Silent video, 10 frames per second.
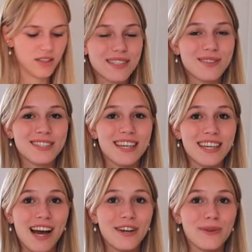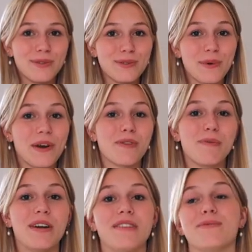This one's like kind of cold to wear in the
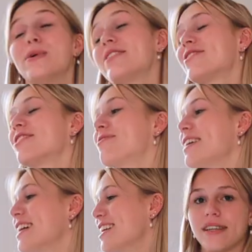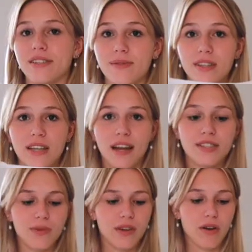middle of winter, but it was really
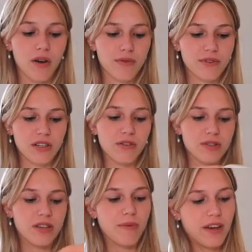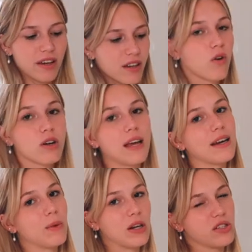nice when you go out for dinner or something. Or
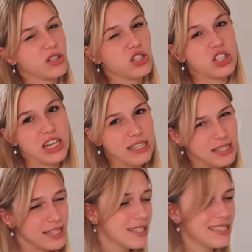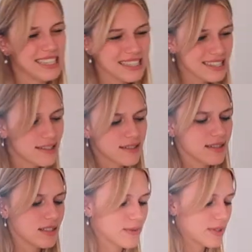like when you're just changing seasons,
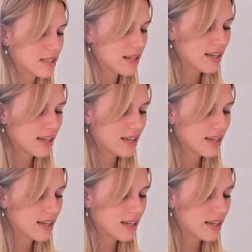this one's